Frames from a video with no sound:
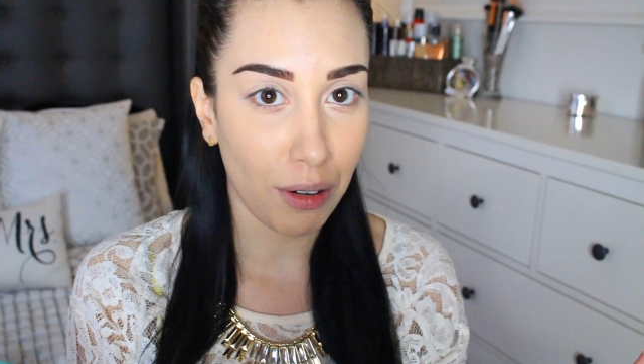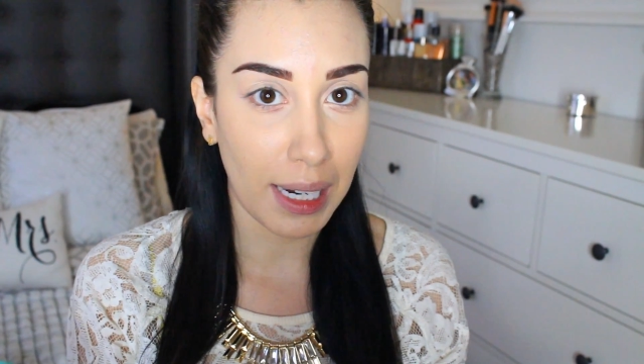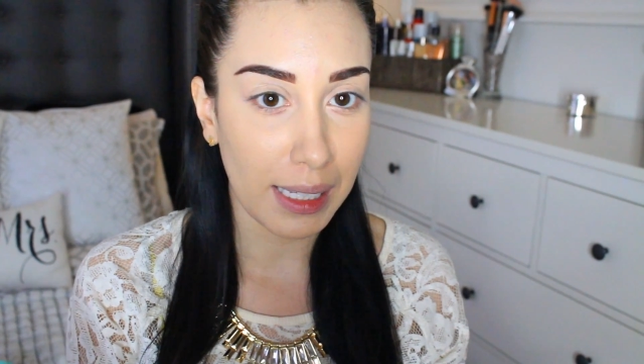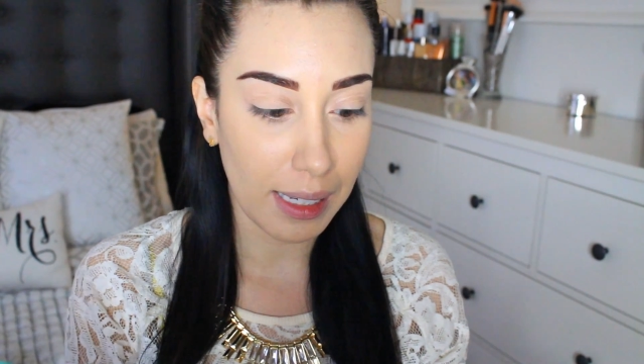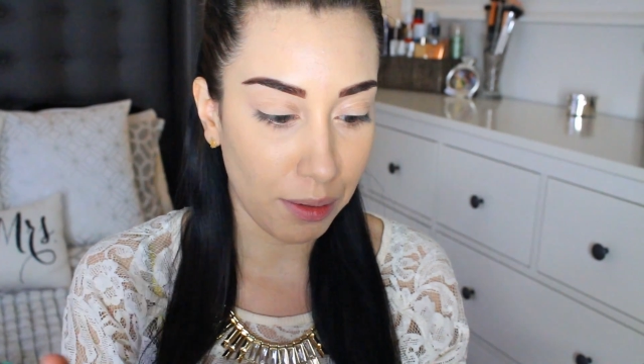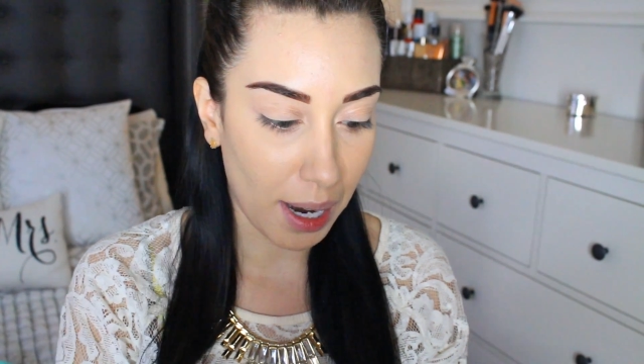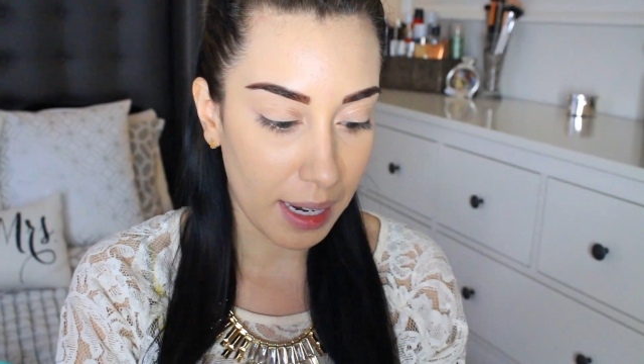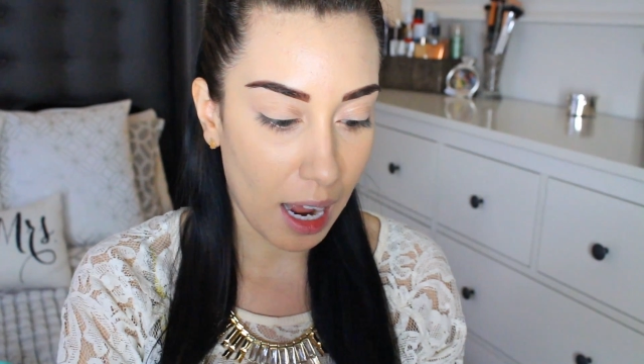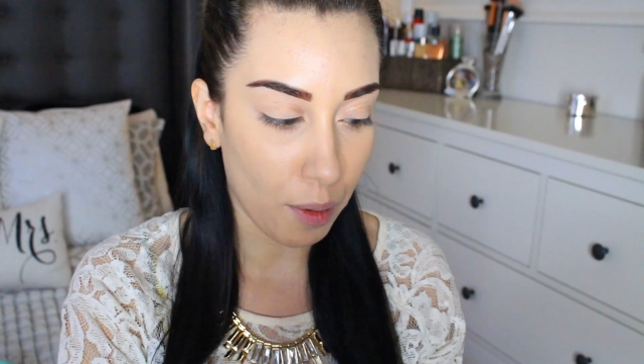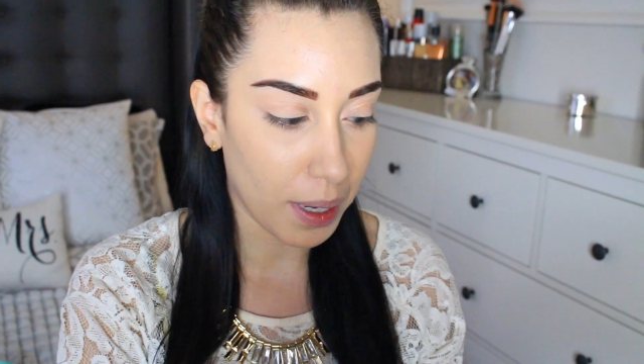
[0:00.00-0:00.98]
crazy
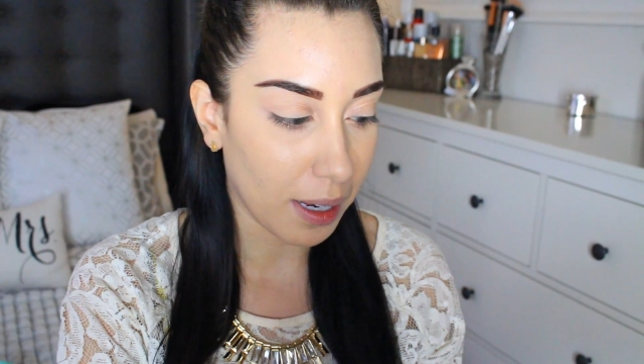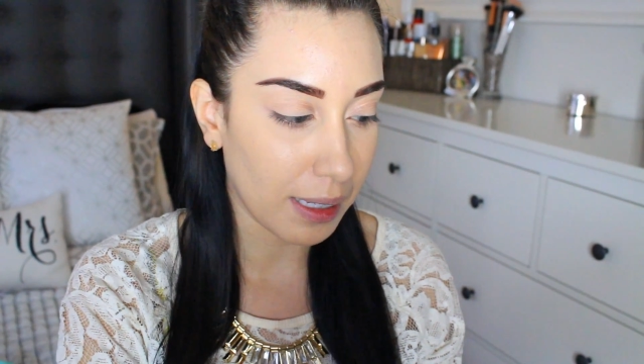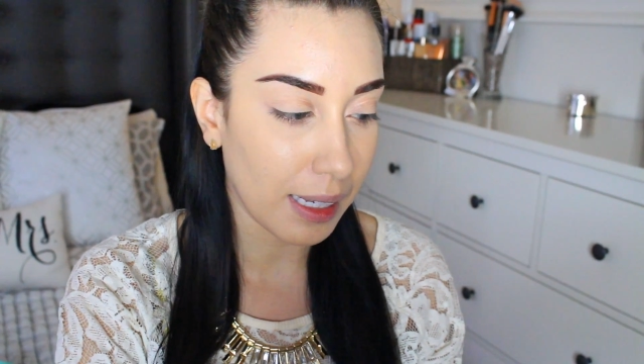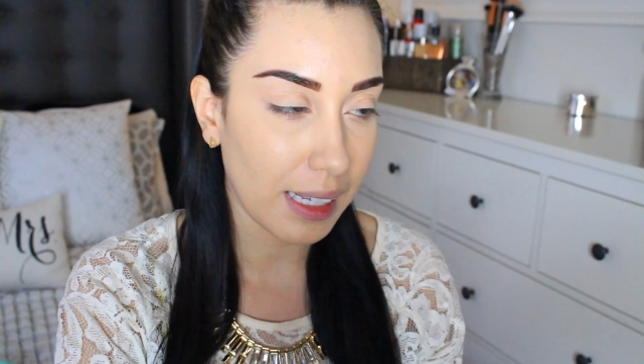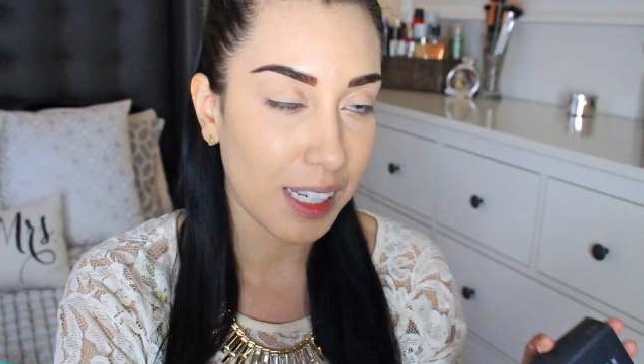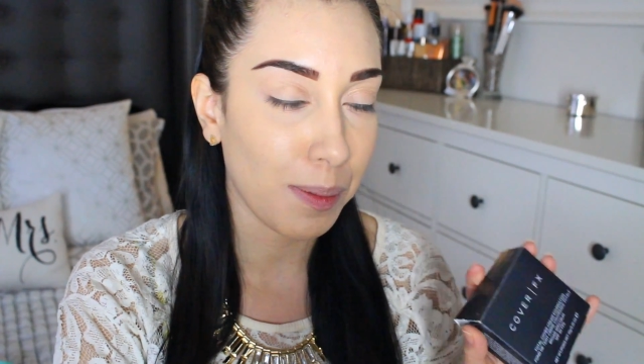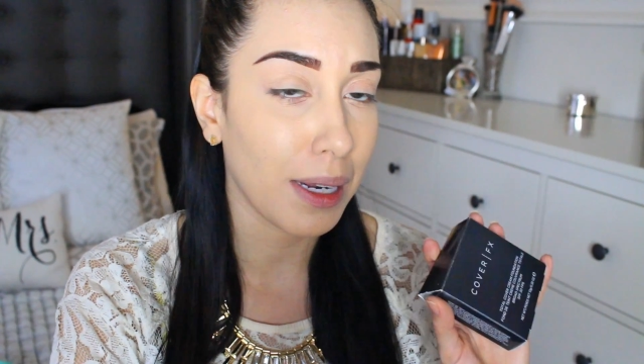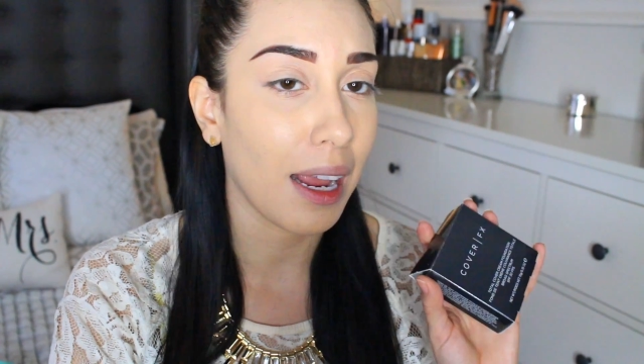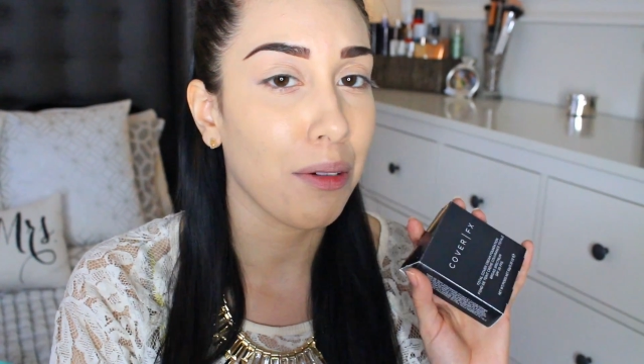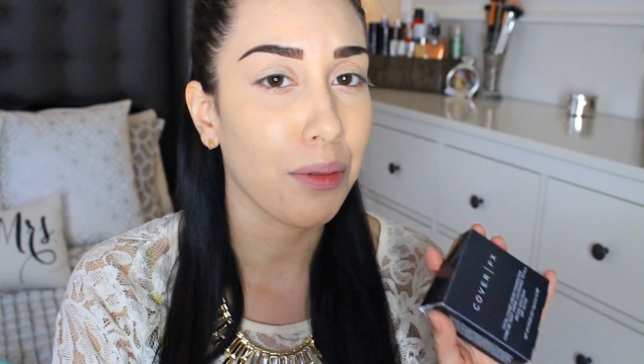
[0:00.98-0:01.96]
right now because this has
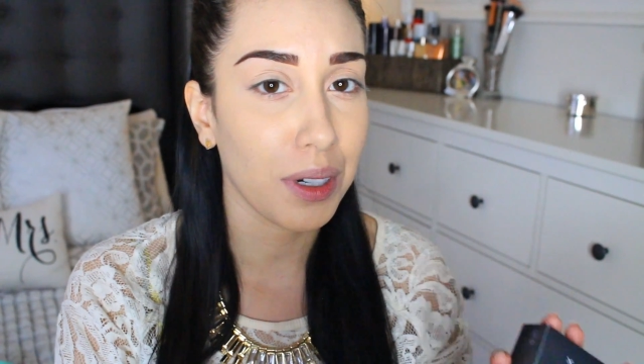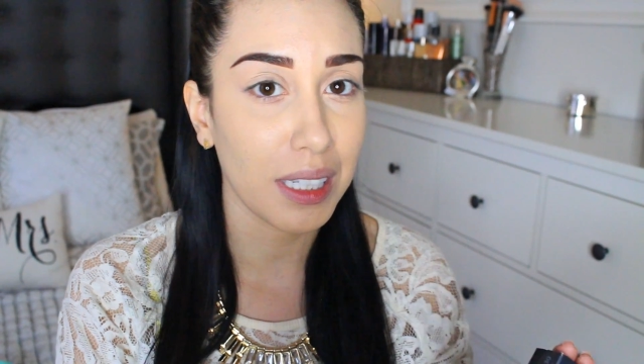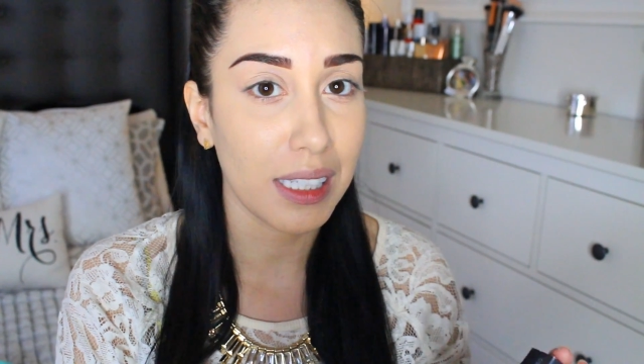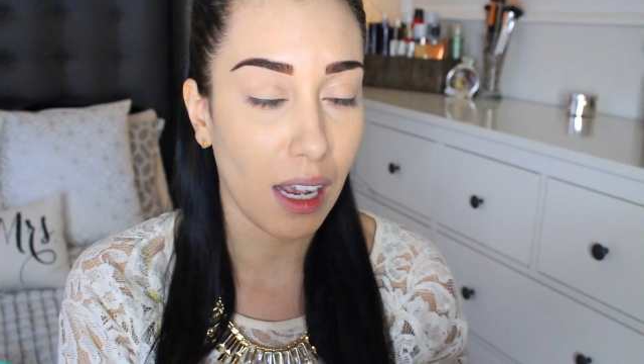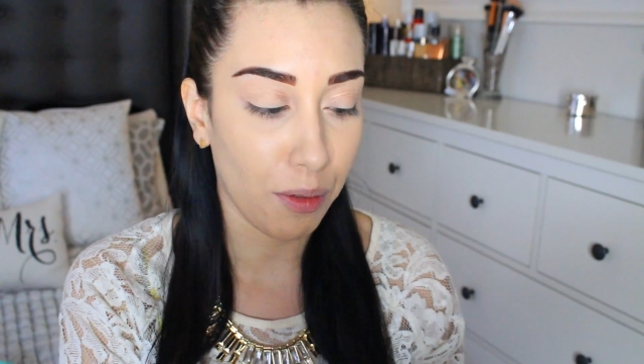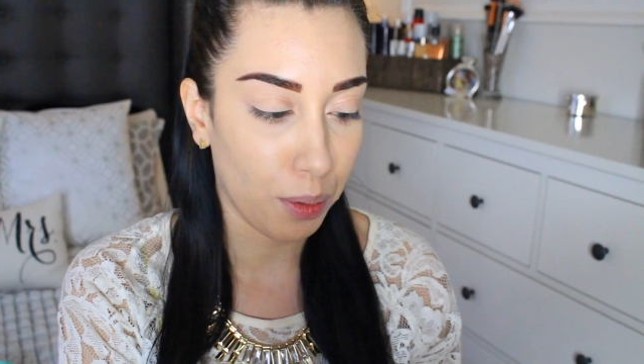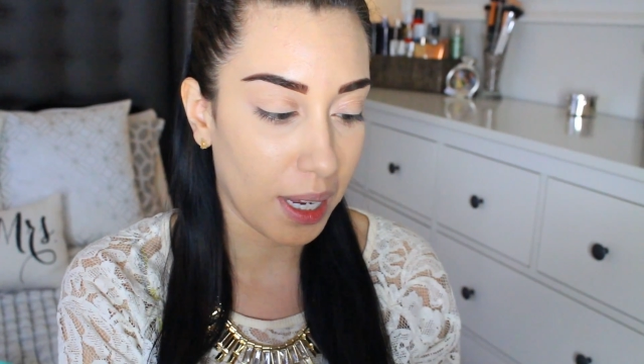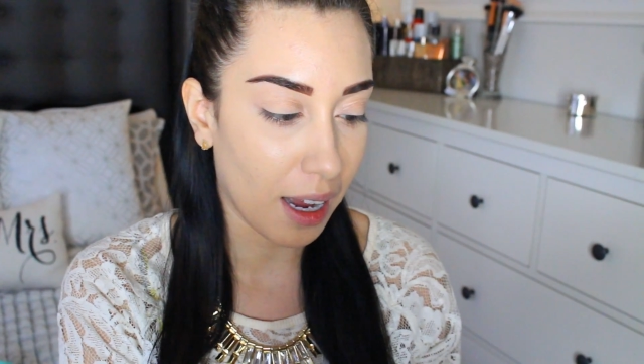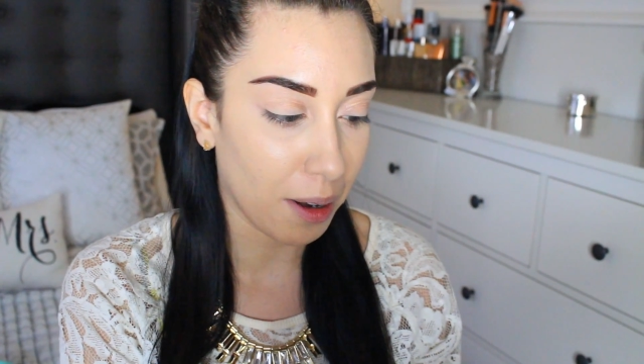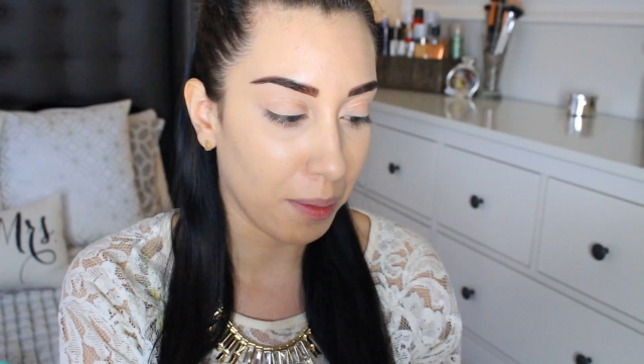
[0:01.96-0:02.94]
been a really tough
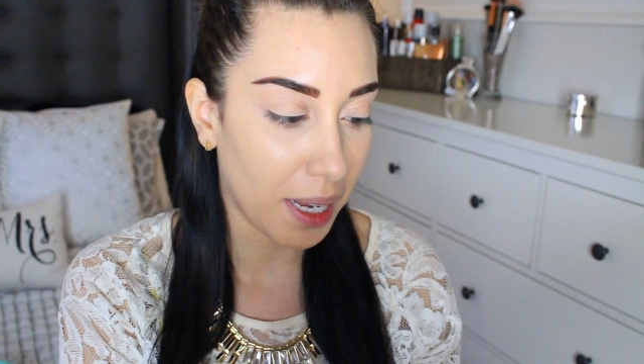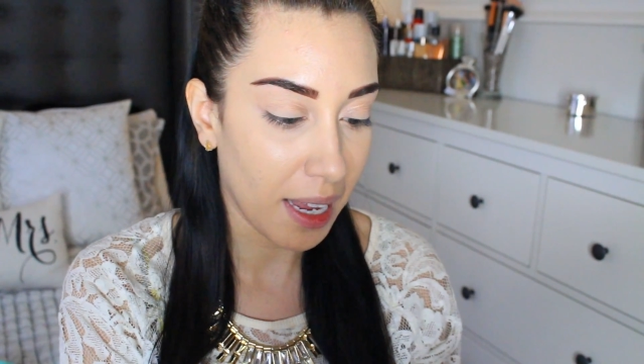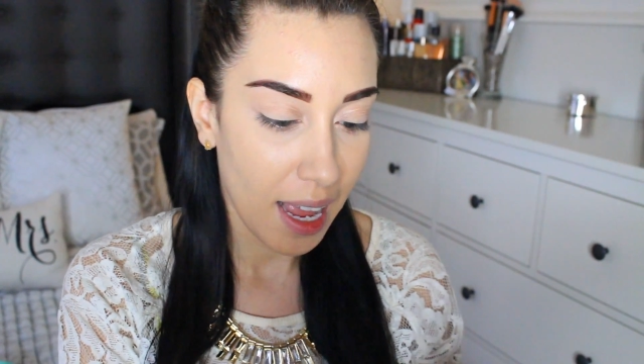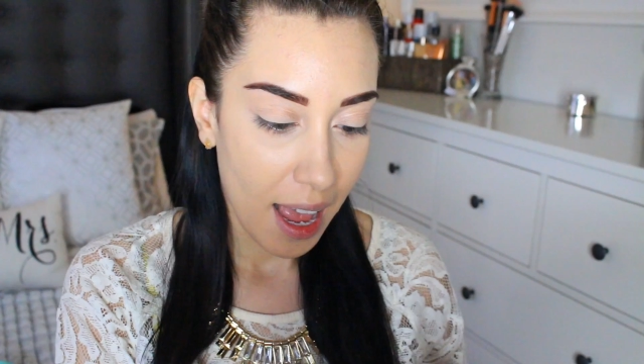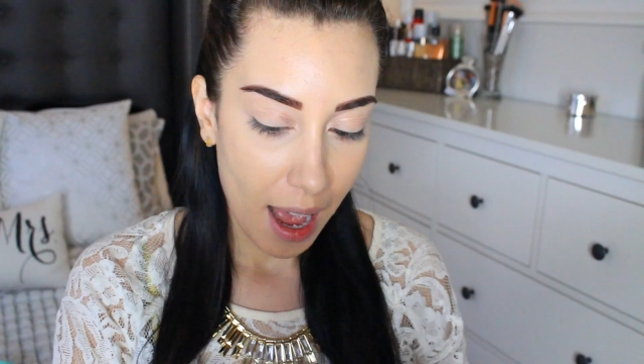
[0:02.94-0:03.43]
week on me.